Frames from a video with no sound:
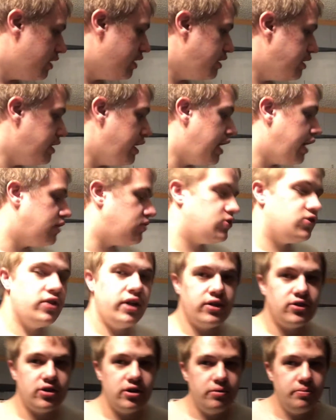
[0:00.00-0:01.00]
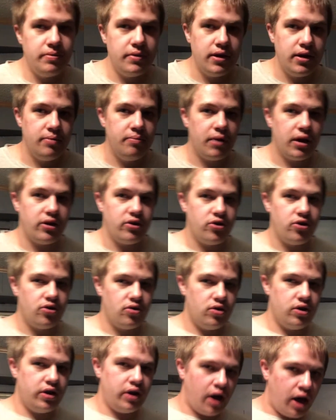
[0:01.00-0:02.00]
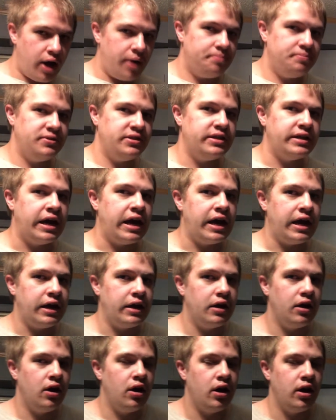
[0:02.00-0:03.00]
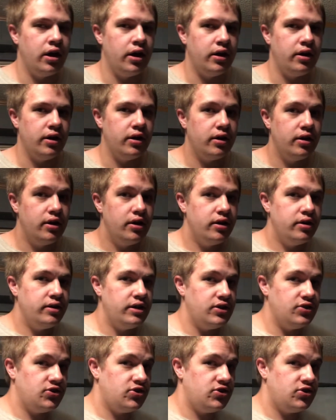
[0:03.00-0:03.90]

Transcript: yeah, so that's going to be my current update on these